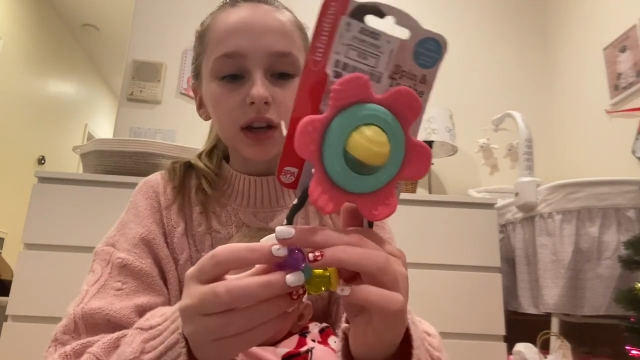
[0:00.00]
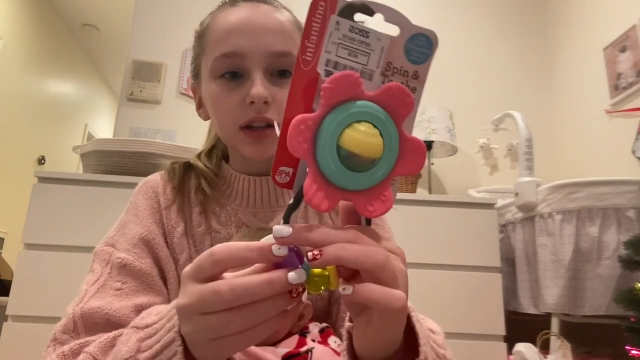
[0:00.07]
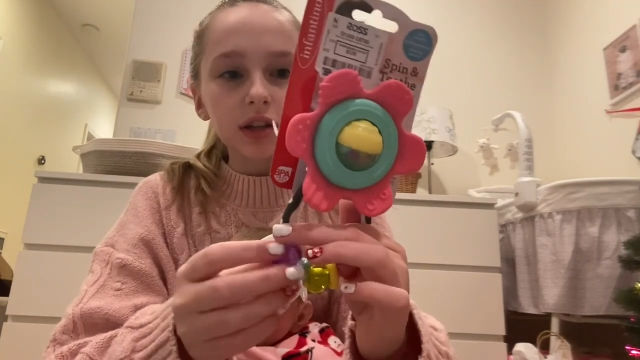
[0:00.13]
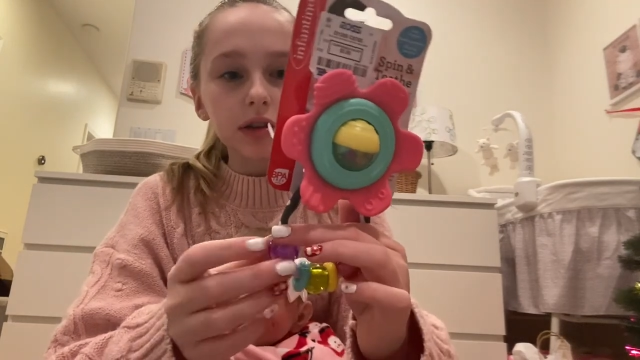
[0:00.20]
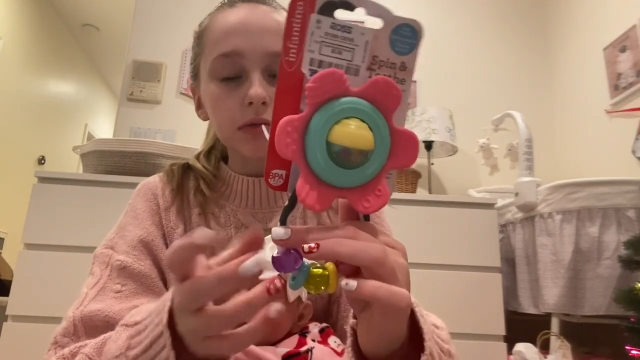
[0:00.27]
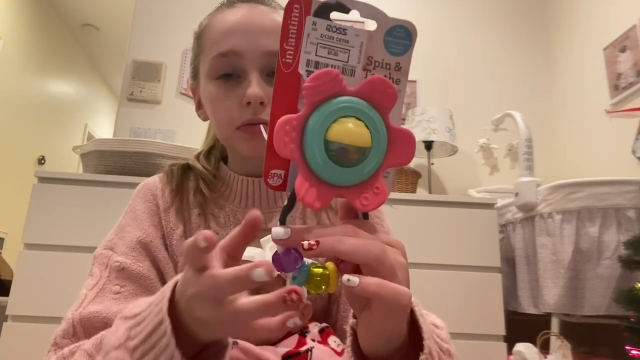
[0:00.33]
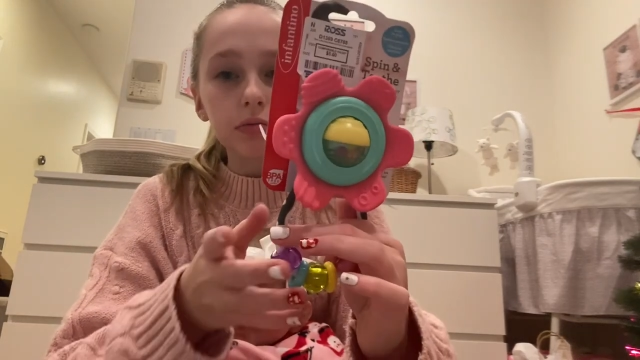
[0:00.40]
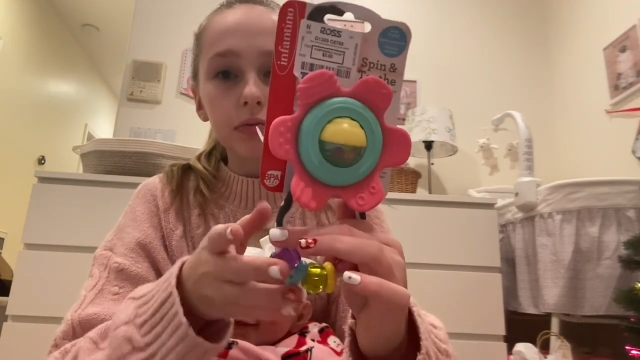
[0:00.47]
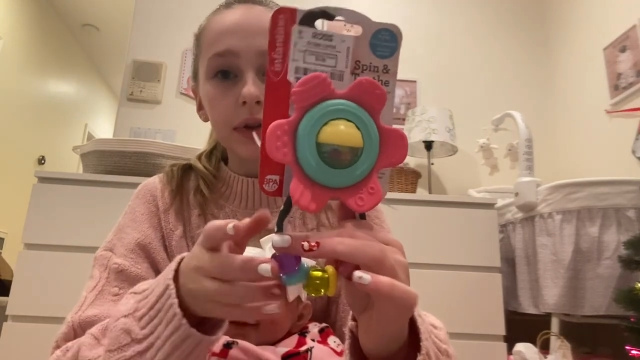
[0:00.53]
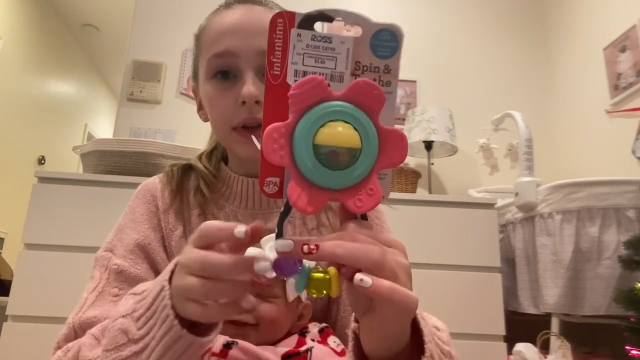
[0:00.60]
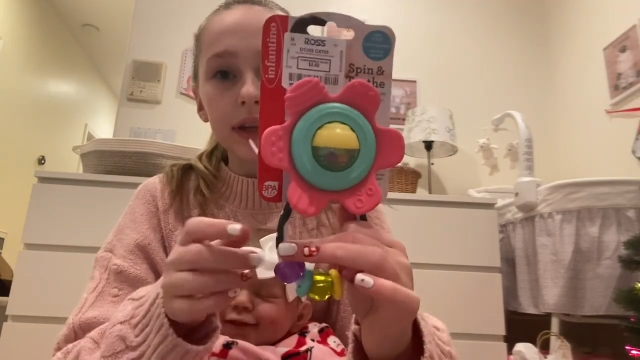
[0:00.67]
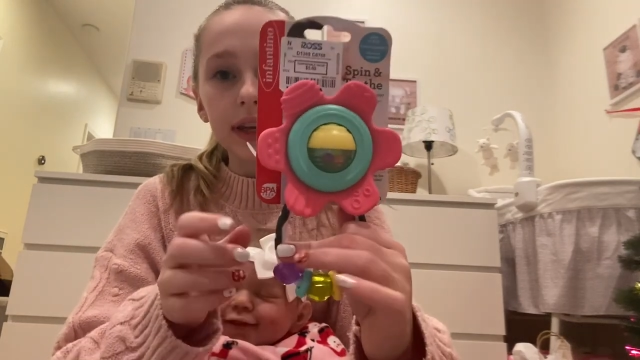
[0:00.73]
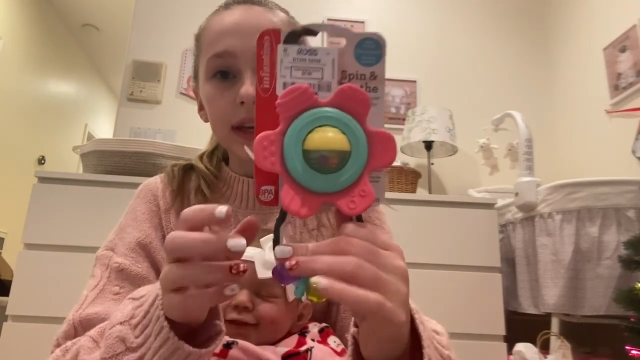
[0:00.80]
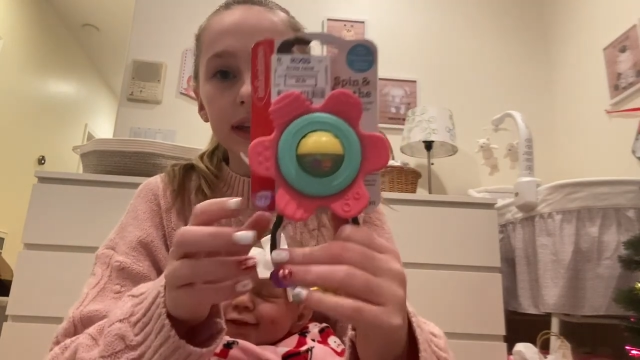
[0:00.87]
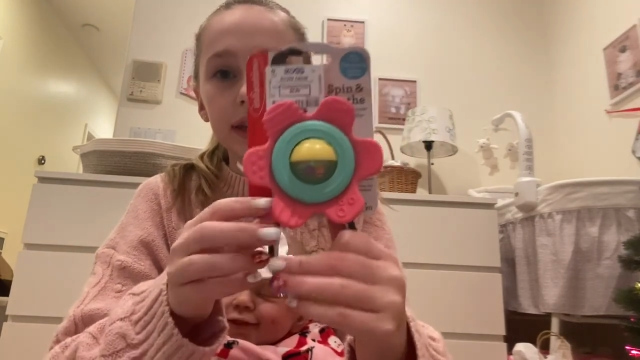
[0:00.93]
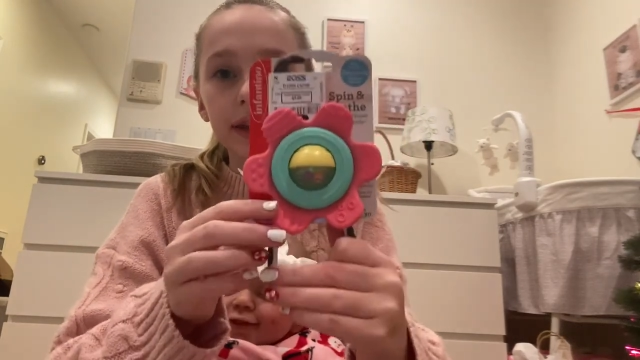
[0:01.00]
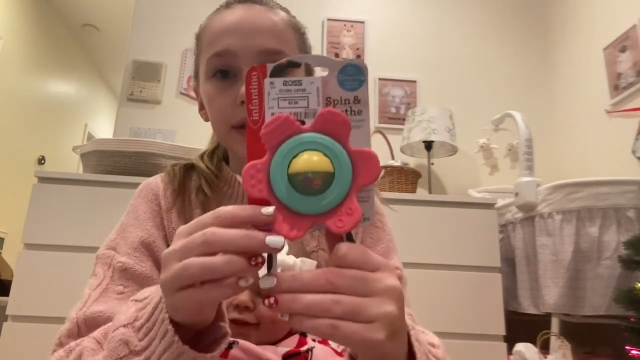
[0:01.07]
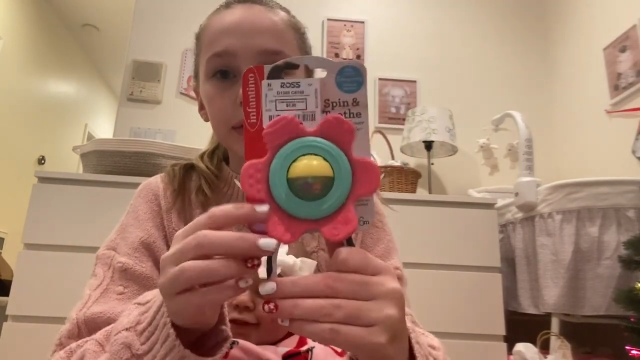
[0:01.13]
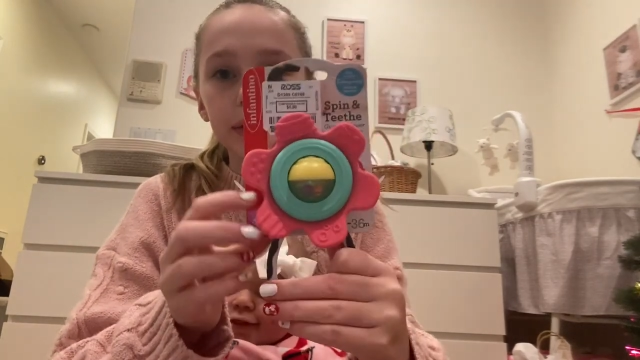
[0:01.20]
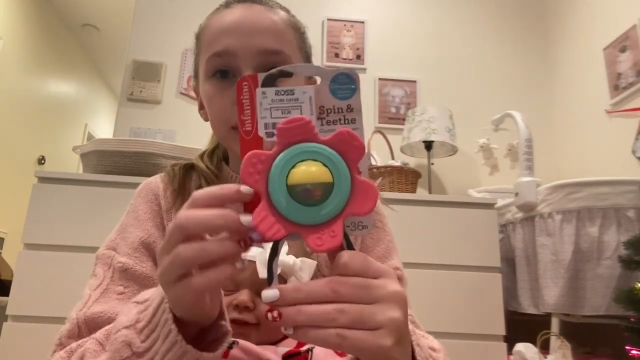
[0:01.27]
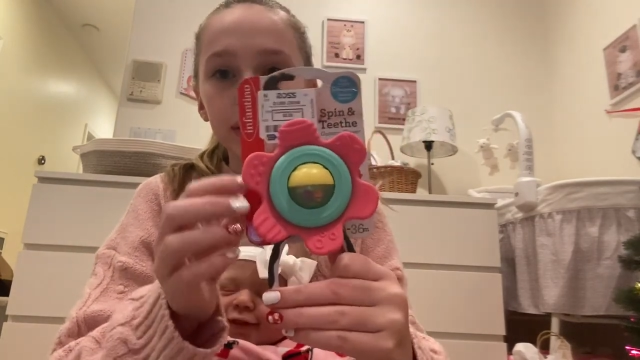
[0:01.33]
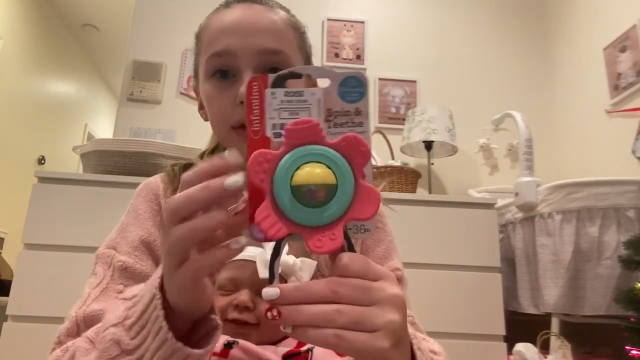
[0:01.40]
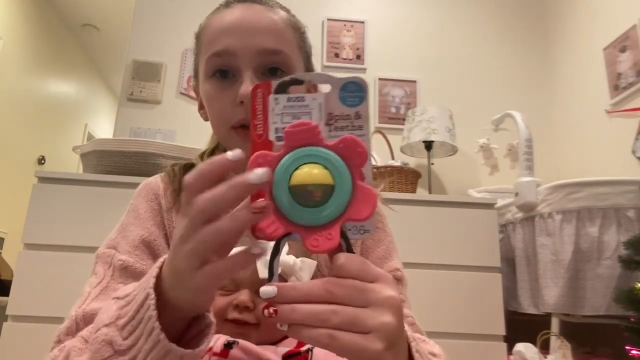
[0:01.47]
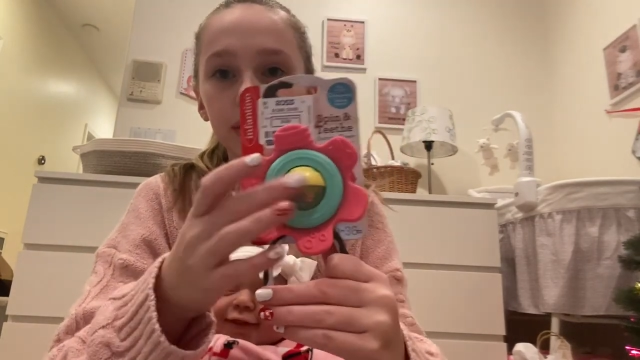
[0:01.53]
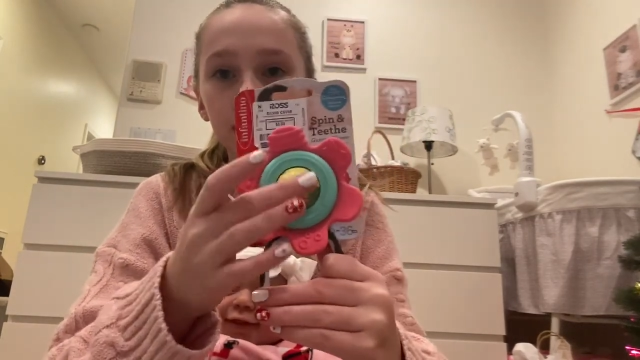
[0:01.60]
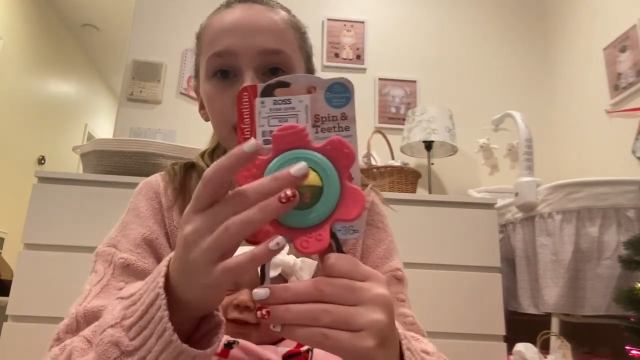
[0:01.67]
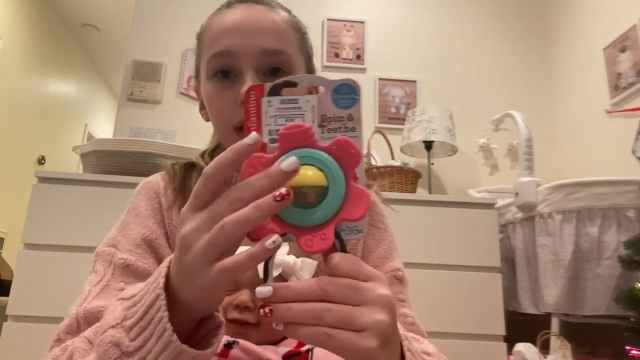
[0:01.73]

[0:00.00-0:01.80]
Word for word: this really cute little